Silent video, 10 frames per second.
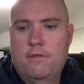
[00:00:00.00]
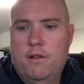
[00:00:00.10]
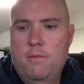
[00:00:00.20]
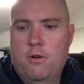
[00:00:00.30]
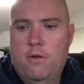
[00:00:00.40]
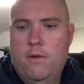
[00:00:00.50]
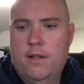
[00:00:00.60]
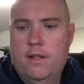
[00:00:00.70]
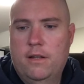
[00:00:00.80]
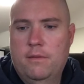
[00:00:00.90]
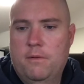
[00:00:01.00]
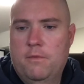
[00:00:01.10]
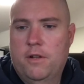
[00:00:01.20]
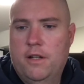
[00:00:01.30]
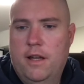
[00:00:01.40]
all right, guys, if there's no more
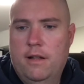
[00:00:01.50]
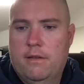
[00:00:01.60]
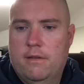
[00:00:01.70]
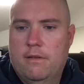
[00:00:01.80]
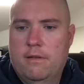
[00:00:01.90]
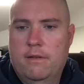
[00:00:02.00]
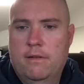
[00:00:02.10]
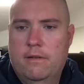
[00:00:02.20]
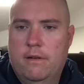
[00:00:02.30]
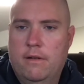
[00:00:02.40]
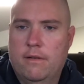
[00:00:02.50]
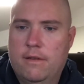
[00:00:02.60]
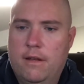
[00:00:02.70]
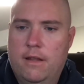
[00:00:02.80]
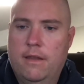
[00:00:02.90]
questions, one more chance.
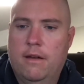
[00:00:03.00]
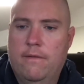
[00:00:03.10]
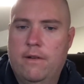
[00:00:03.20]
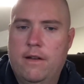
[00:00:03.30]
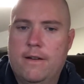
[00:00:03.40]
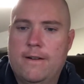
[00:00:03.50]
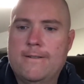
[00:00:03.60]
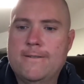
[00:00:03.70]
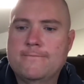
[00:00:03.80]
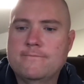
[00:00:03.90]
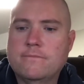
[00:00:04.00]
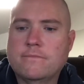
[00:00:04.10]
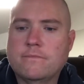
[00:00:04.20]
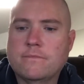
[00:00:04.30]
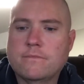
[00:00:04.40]
I don't see anything over
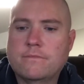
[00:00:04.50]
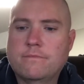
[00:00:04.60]
here.